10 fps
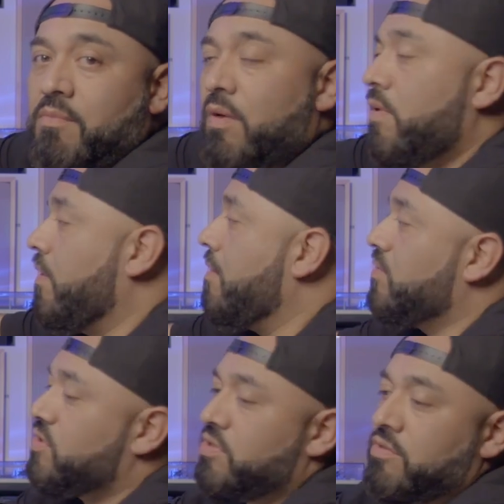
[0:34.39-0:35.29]
But we were
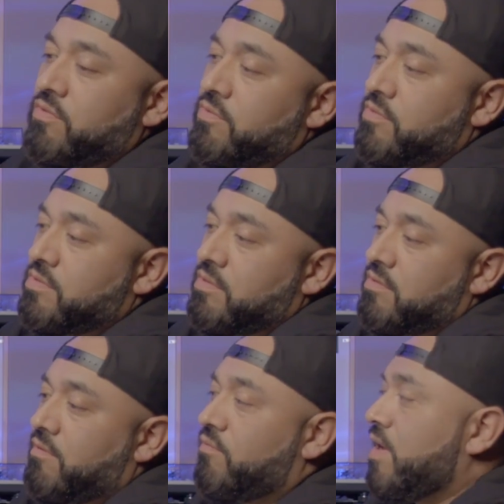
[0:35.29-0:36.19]
able to use
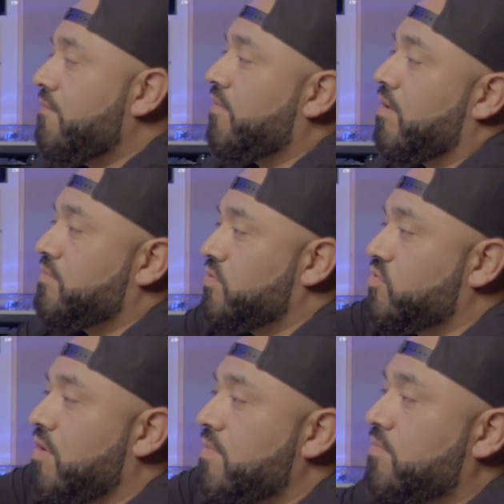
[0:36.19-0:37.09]
the reverb. You
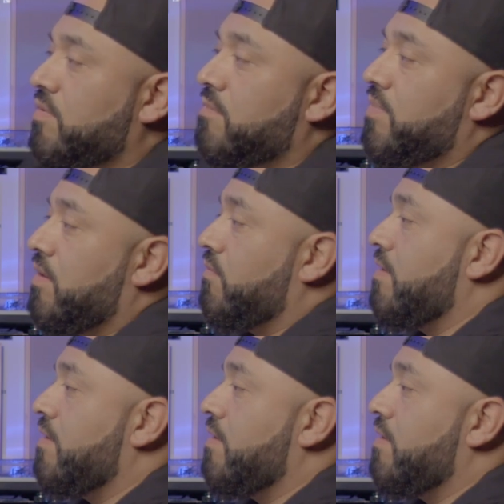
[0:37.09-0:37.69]
saw me put the big